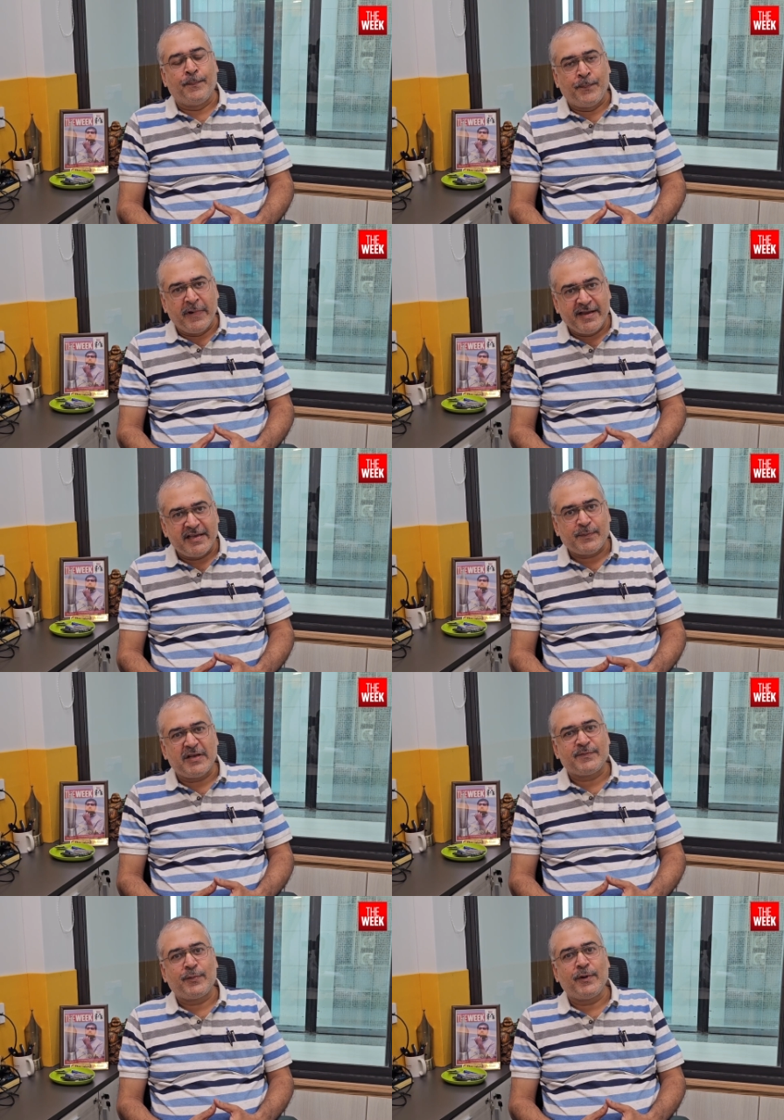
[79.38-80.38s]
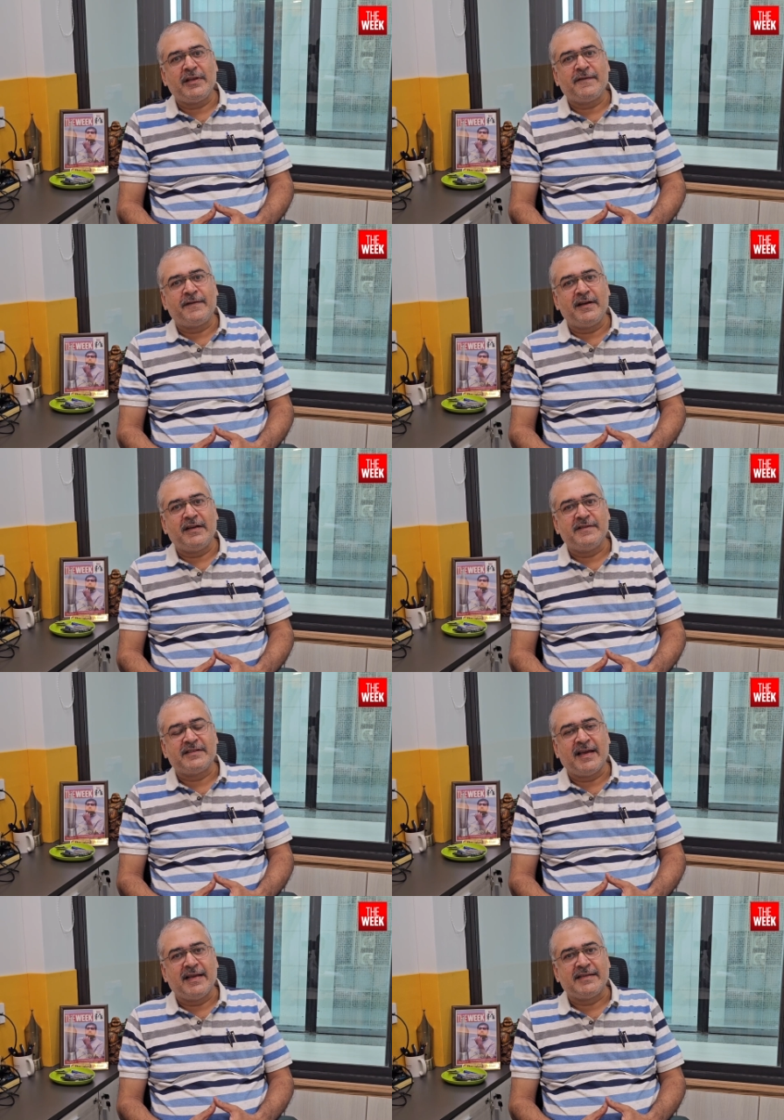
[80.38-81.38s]
Biggest plus point that
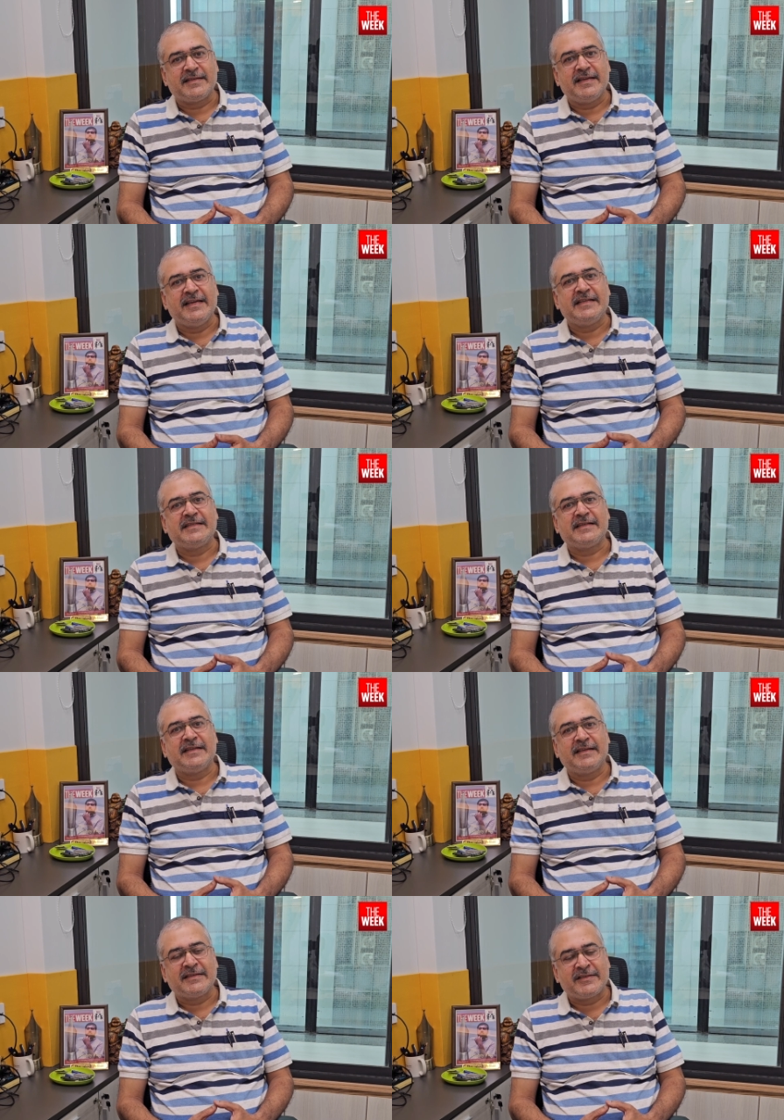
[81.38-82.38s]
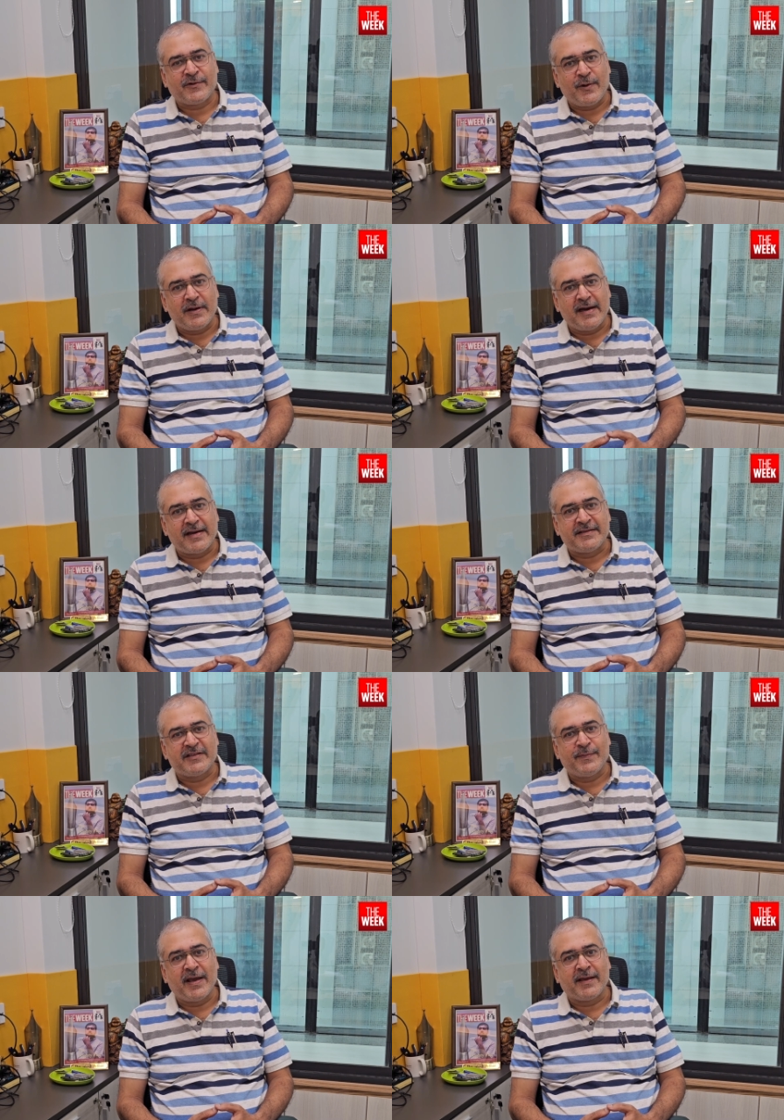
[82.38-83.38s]
Fadnavis has is the strong
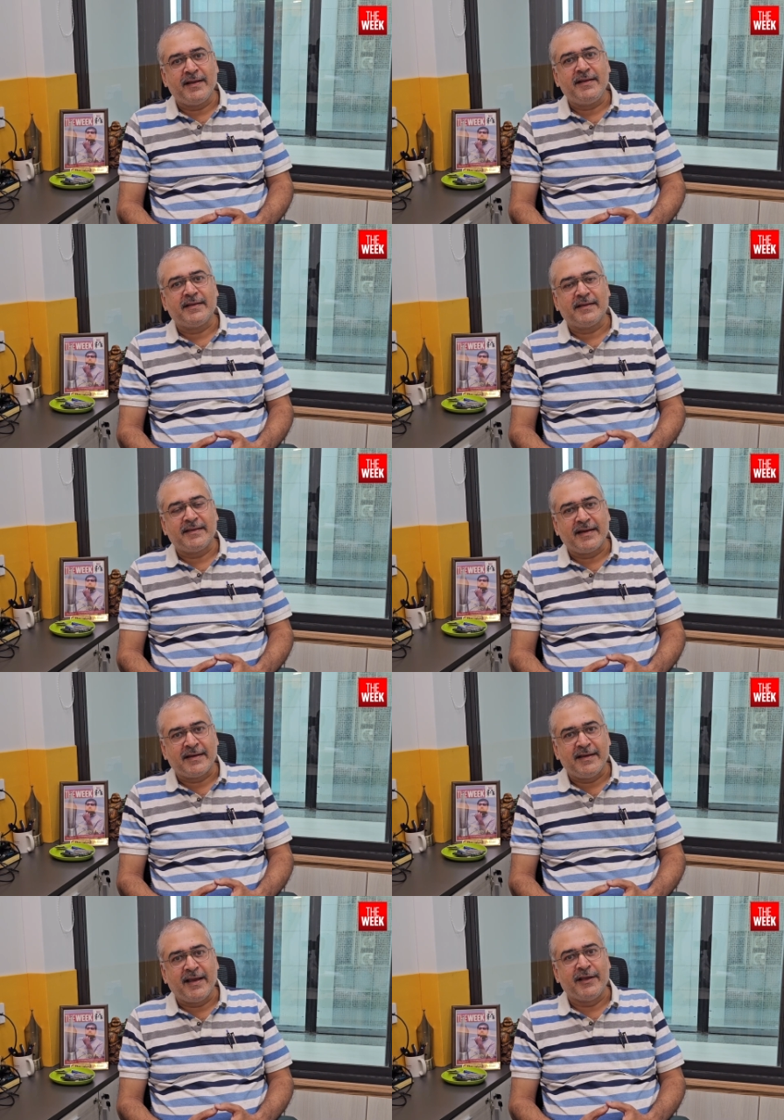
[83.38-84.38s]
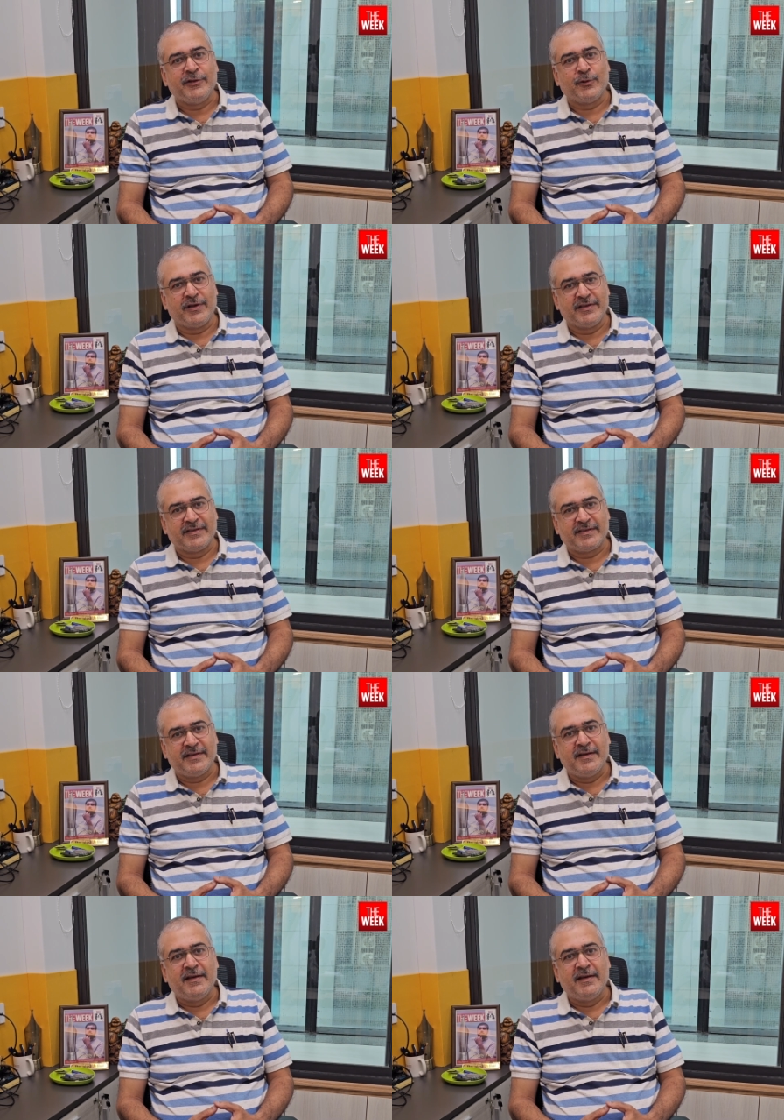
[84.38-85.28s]
RSS backing that he enjoys.